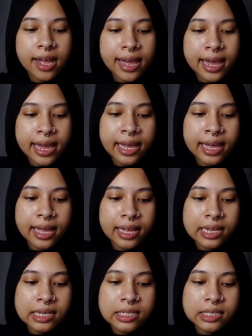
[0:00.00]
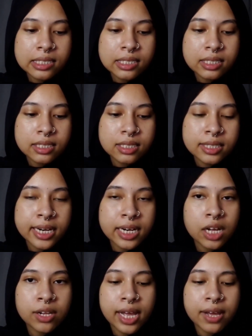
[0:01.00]
and then
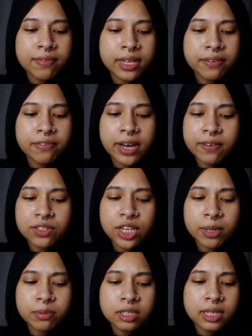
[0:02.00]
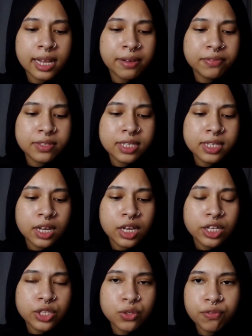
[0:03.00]
I'll have like 5 chapters left
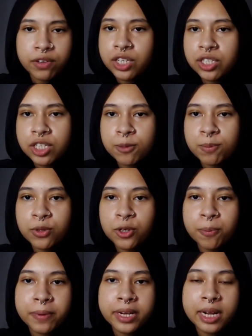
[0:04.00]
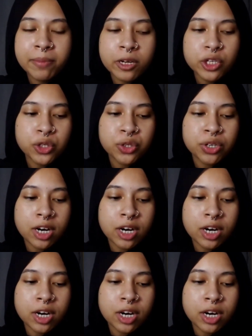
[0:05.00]
to finish this book, but I'm not sure.